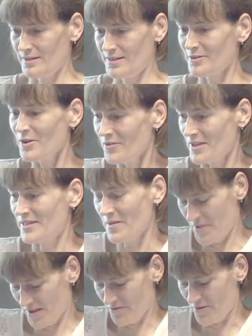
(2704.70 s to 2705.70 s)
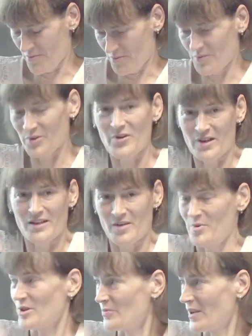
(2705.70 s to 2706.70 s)
it's always something from your
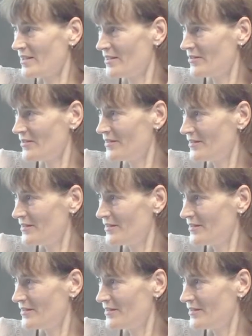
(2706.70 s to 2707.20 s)
inner perspective.